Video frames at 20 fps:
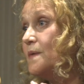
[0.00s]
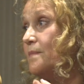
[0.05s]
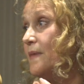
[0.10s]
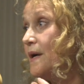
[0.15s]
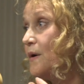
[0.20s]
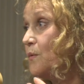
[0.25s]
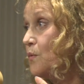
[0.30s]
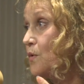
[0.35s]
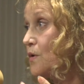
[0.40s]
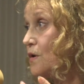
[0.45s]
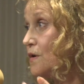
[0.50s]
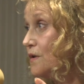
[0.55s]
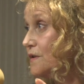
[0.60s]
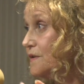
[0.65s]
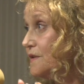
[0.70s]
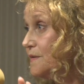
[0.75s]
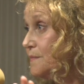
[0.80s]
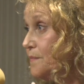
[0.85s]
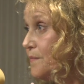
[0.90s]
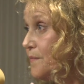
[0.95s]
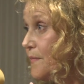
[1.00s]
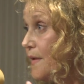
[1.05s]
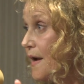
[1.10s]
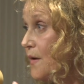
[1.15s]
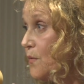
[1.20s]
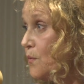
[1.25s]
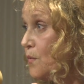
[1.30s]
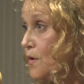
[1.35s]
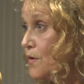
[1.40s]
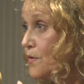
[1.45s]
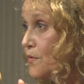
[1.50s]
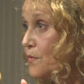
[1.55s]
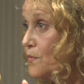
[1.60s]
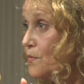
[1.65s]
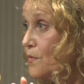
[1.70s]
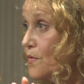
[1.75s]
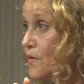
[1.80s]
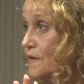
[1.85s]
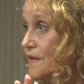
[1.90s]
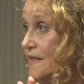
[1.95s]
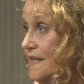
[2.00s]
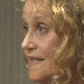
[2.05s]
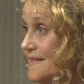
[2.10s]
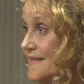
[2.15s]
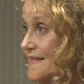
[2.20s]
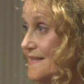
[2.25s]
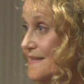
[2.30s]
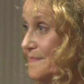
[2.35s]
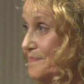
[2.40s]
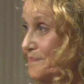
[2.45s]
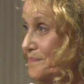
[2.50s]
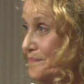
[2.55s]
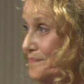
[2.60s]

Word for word: in my world. I worked through the list.